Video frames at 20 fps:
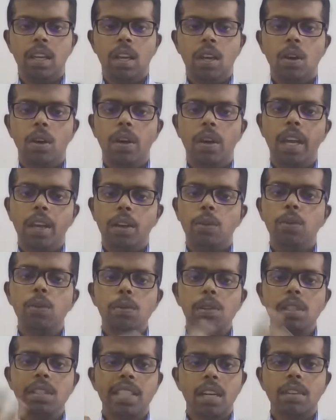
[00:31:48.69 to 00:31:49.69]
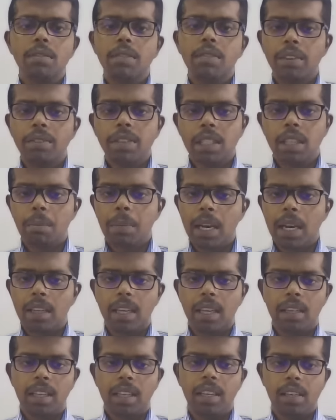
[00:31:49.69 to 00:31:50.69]
Okay, who will survive in the
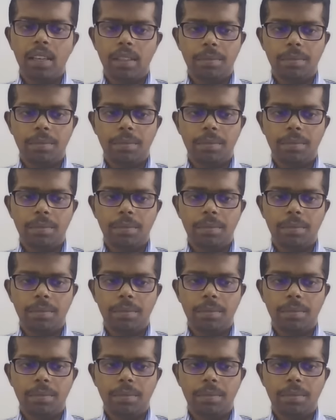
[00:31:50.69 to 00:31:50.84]
market here?